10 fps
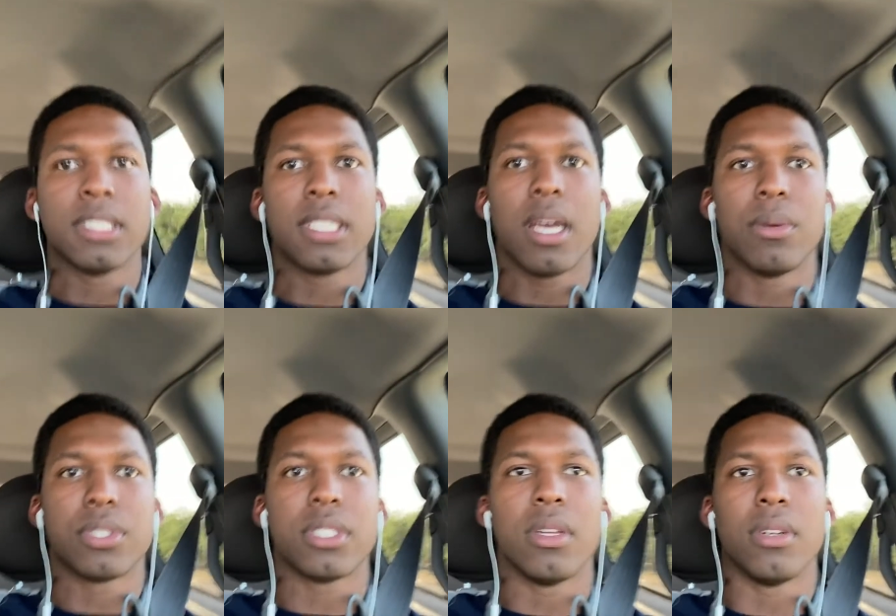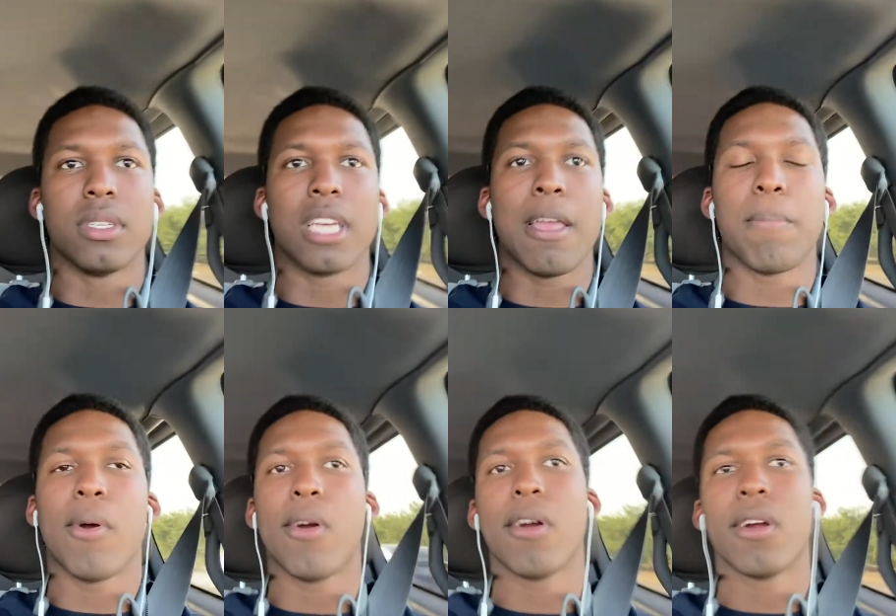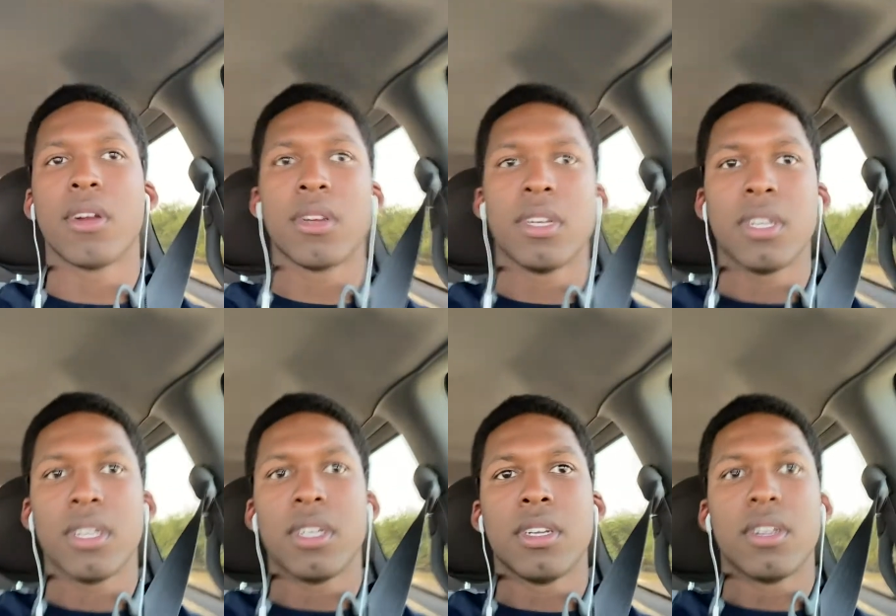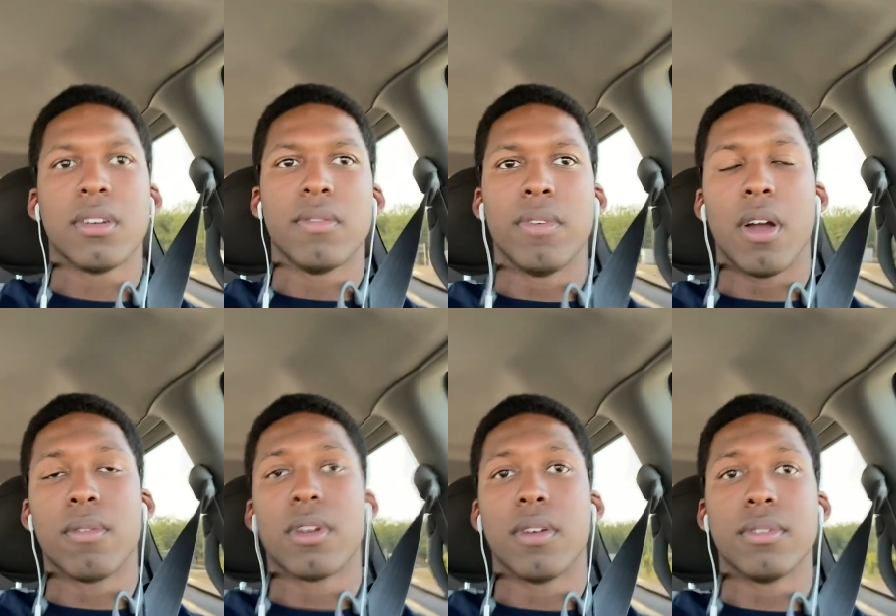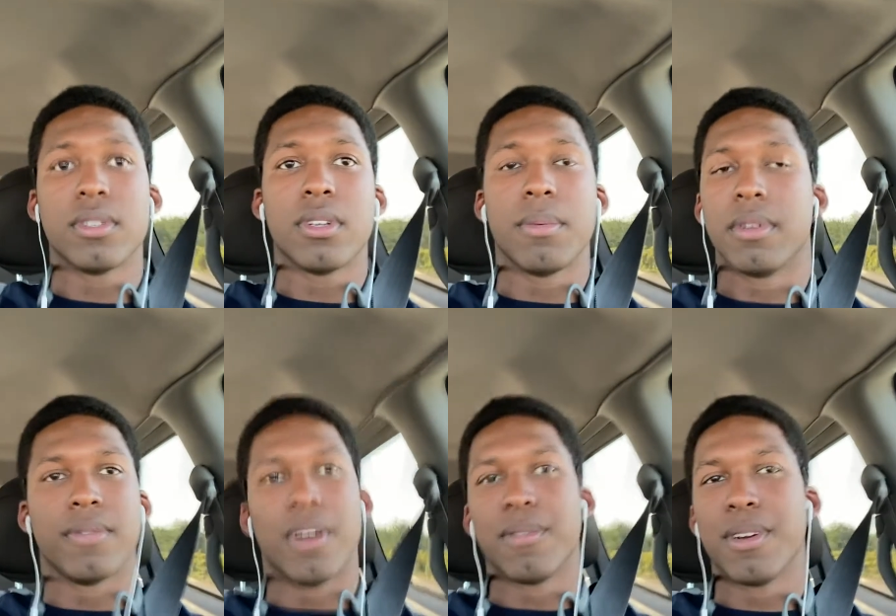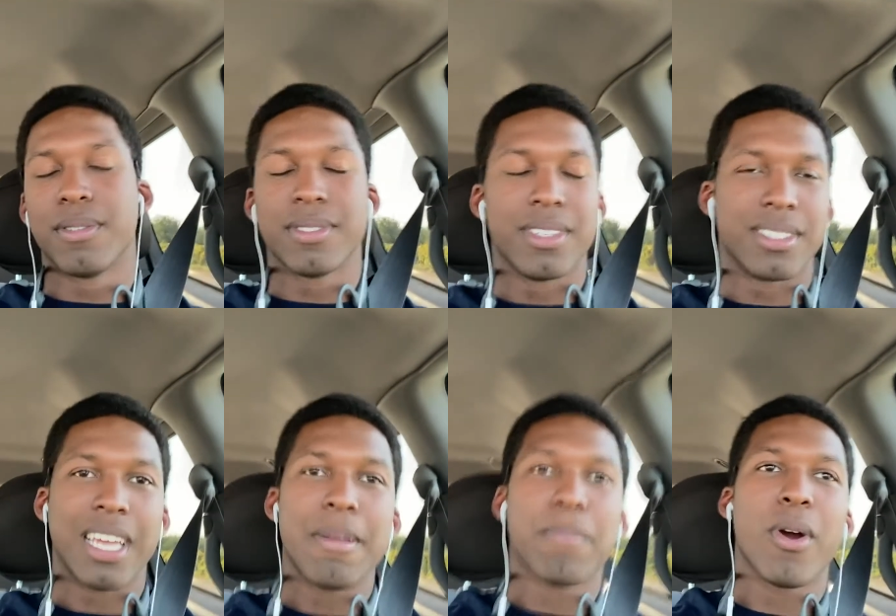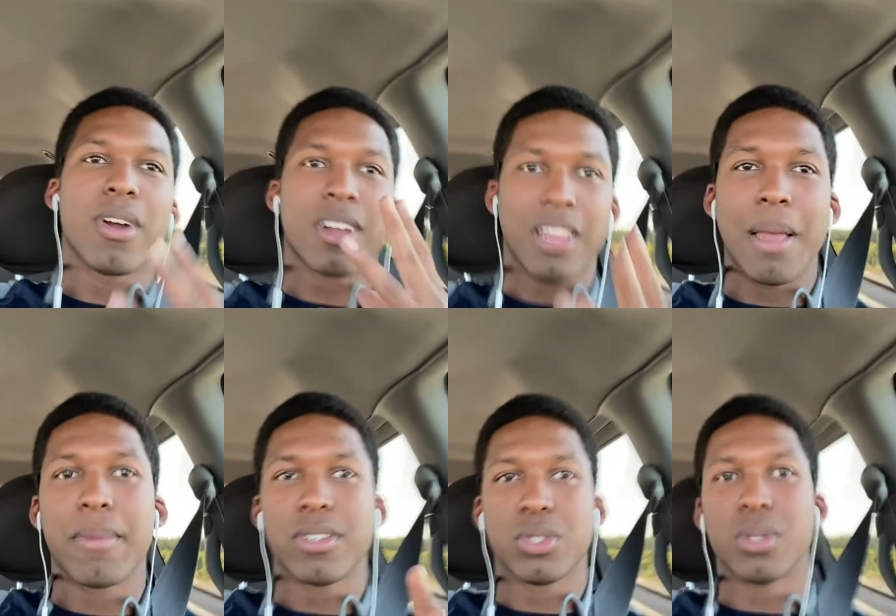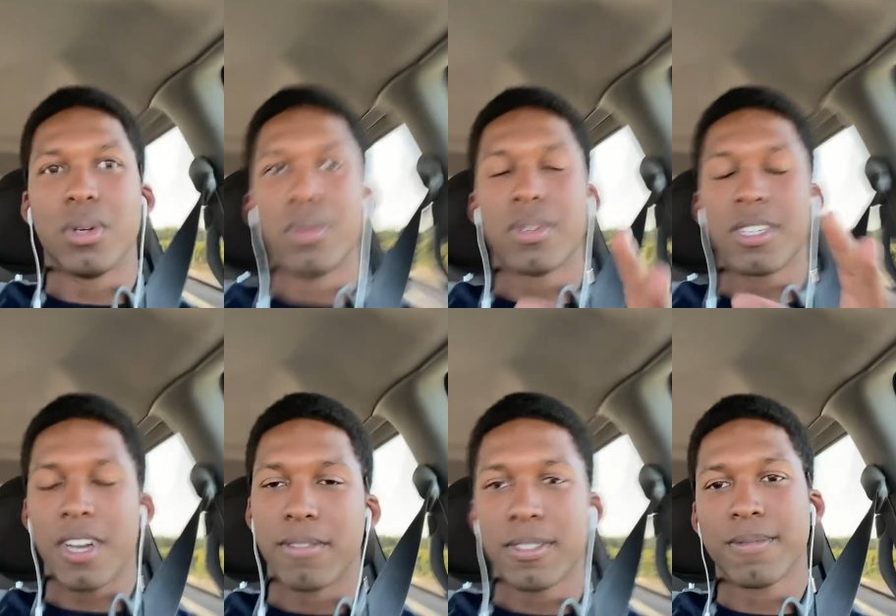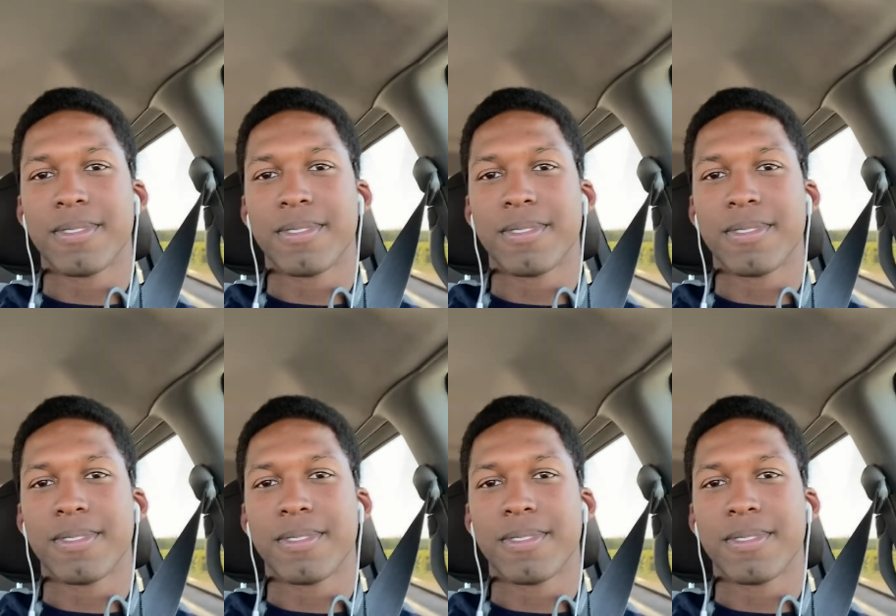that was selling a Type R a Type R climate control cover.